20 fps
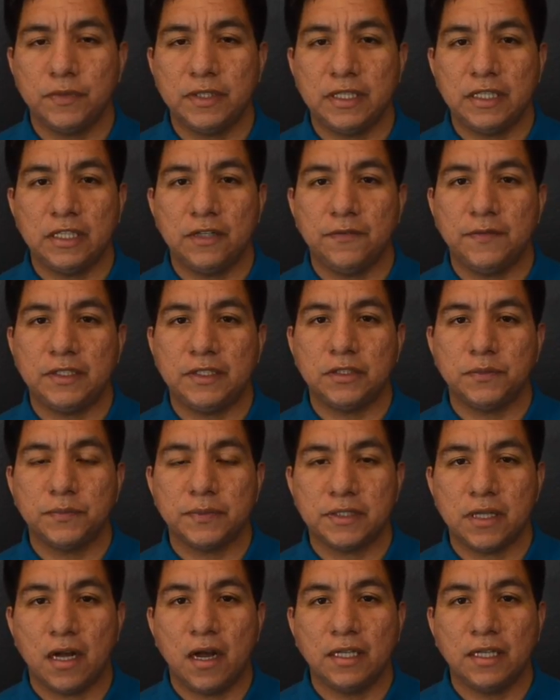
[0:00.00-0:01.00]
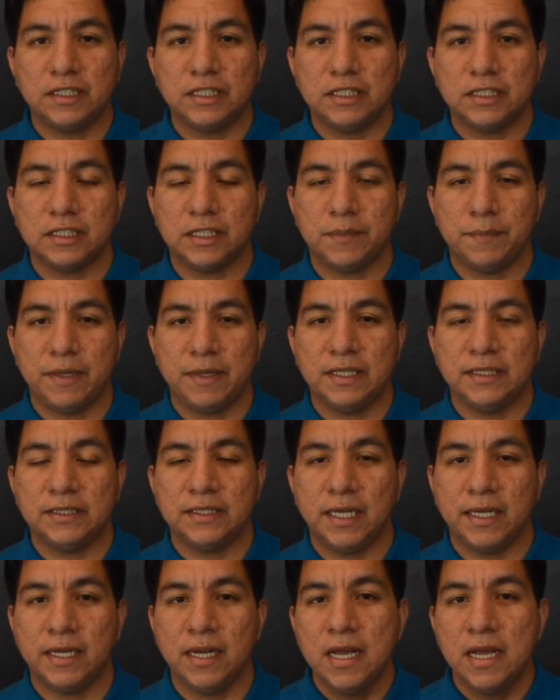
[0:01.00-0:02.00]
with individuals with autism is
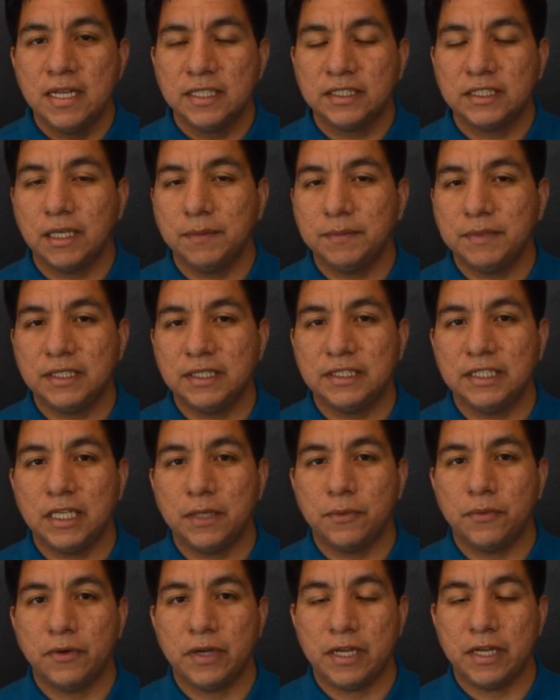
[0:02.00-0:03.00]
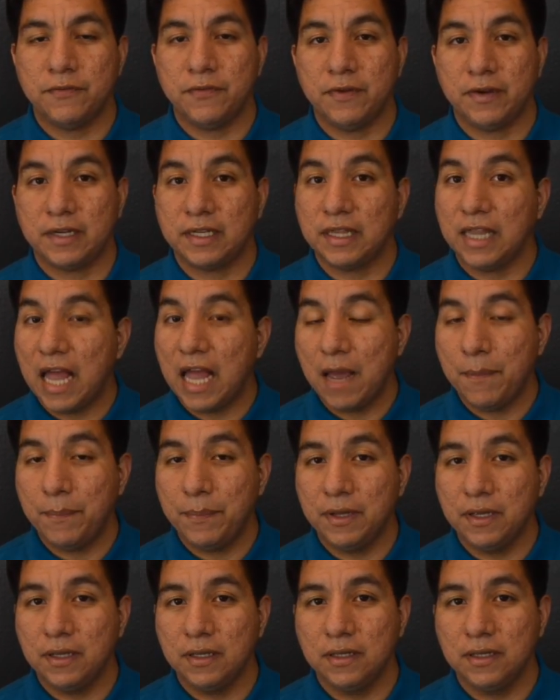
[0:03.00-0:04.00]
that sometimes they will either clap
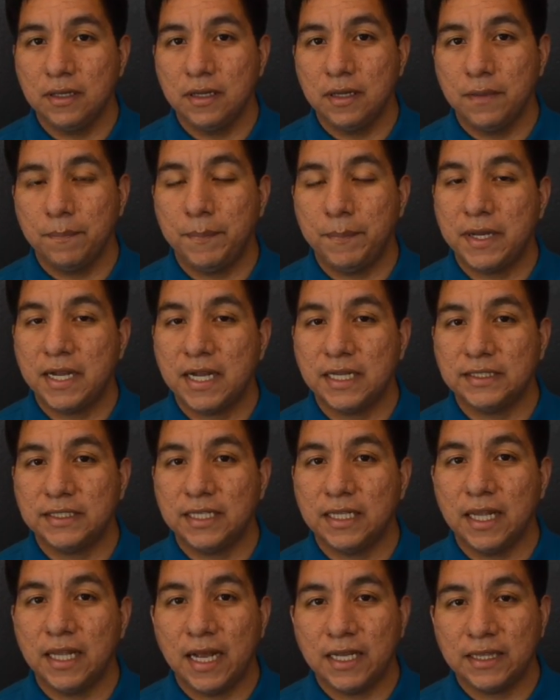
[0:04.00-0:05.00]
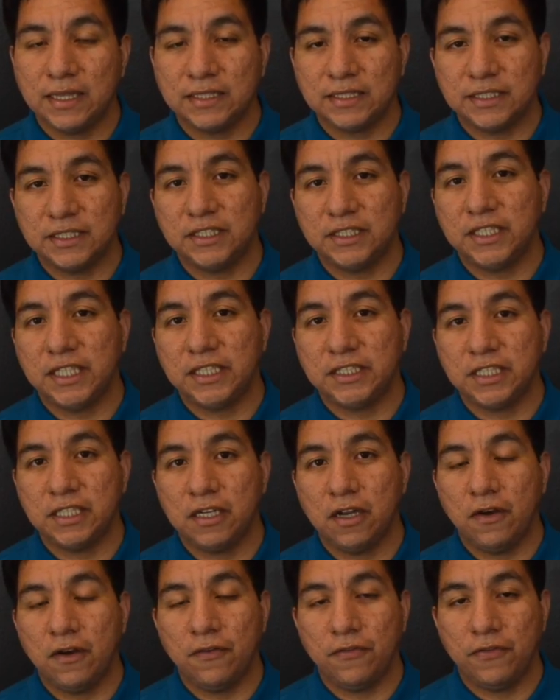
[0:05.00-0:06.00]
because they like the sensation
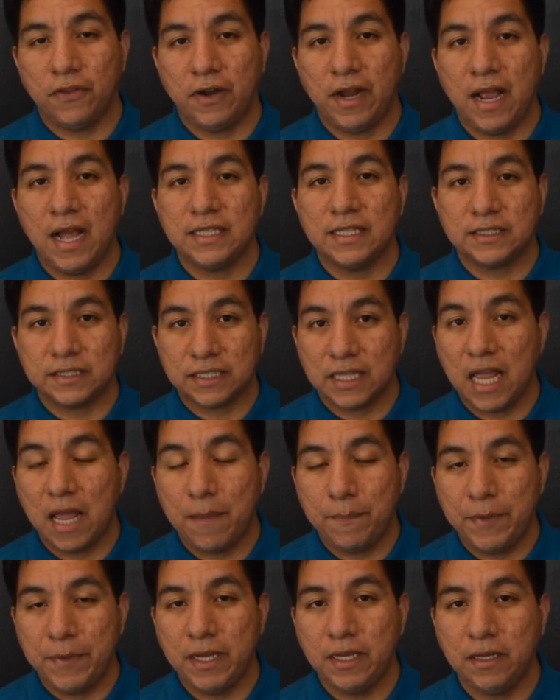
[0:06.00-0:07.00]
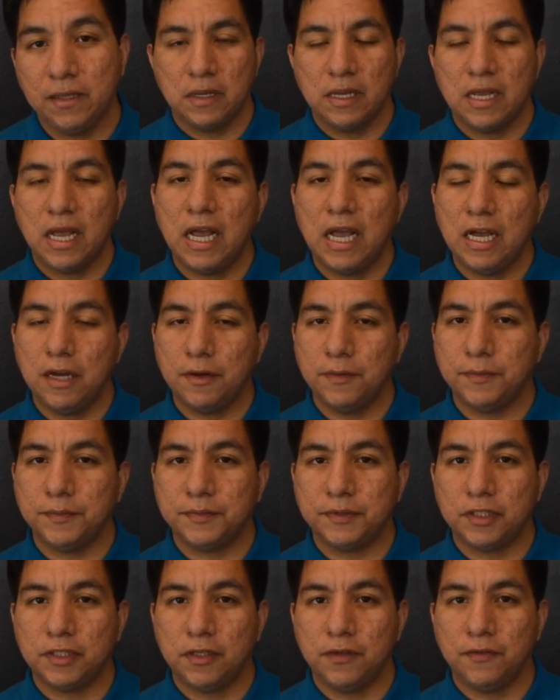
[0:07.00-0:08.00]
of their hands clapping. I
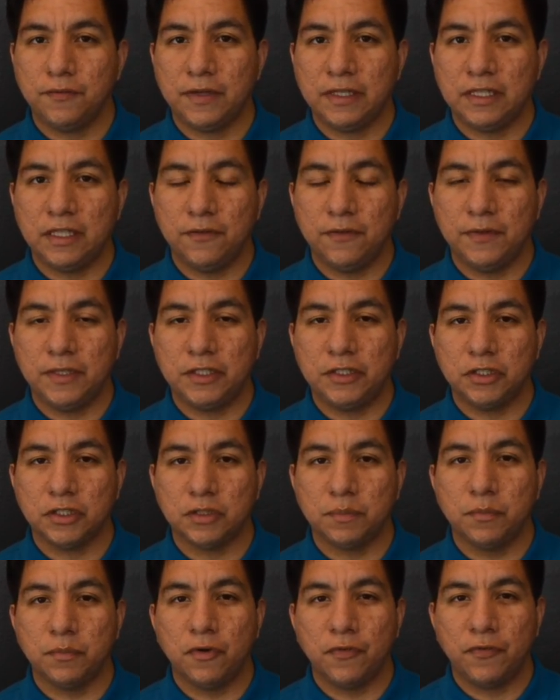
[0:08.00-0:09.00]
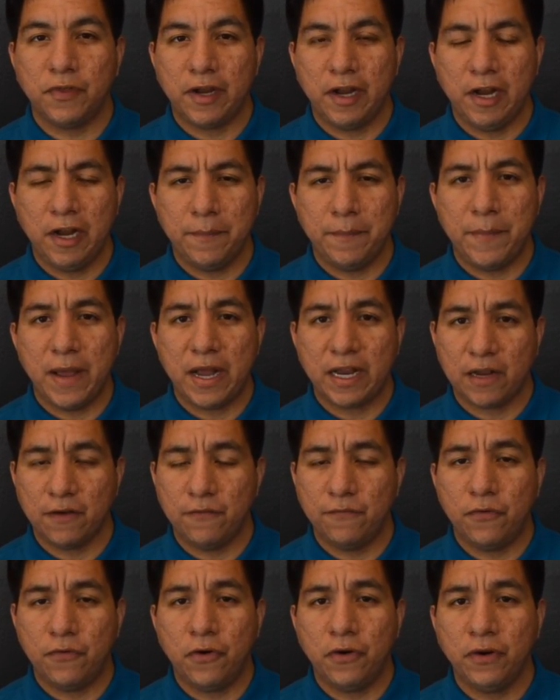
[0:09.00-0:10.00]
observe individuals move their head back and
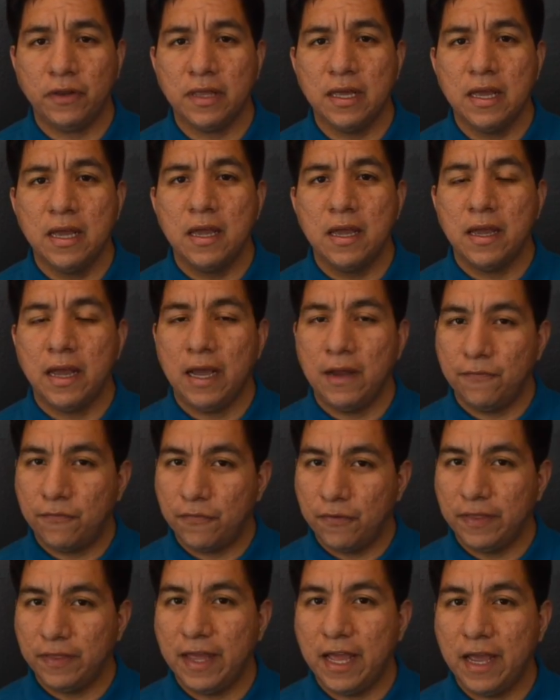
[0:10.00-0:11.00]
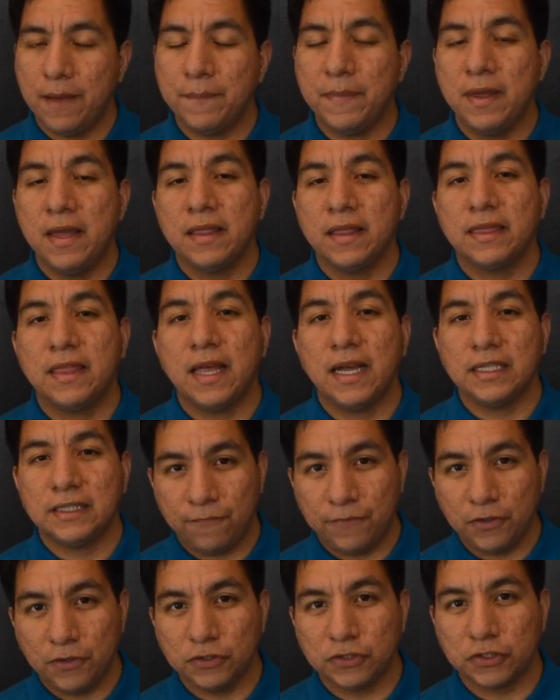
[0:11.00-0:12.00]
forth, and for them that
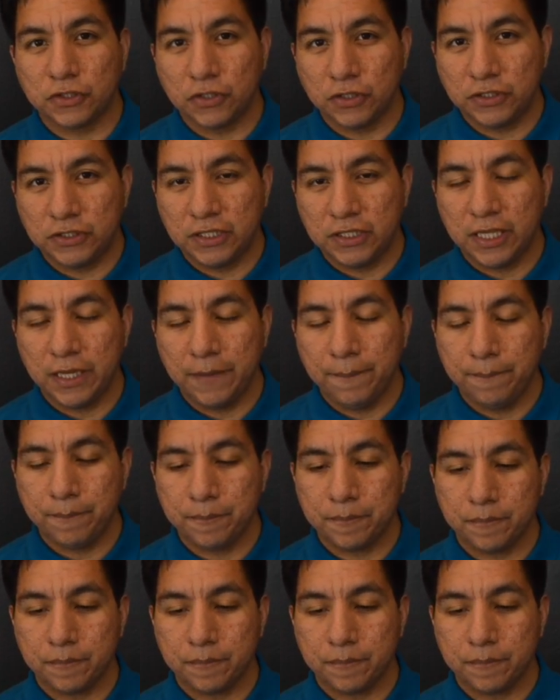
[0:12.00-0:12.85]
feels good to them.